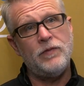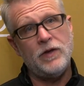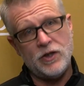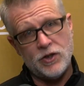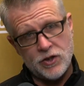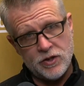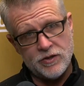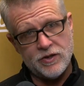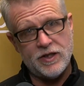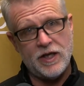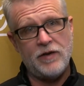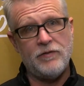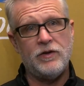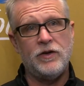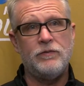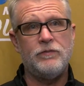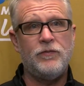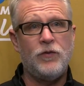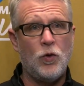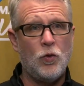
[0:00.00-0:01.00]
finishing
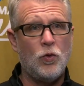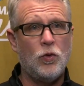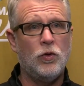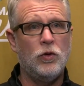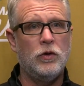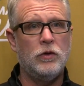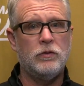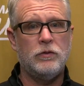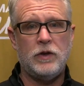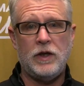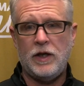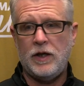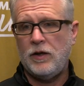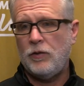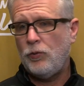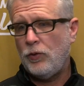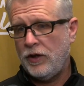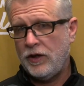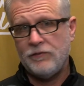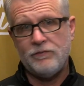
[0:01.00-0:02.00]

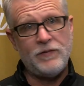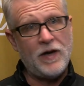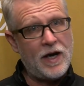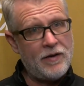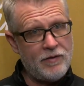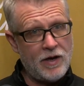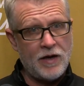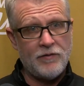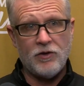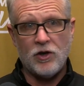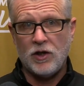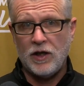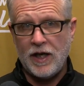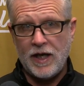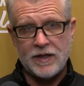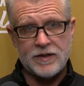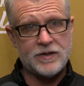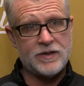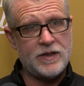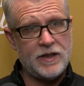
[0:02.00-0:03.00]
7-4, winning 5 out of our
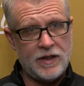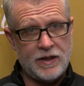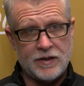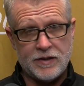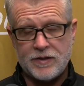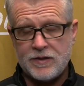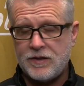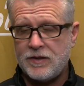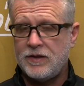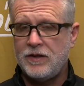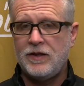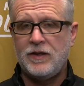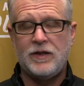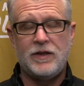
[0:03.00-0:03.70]
last 6,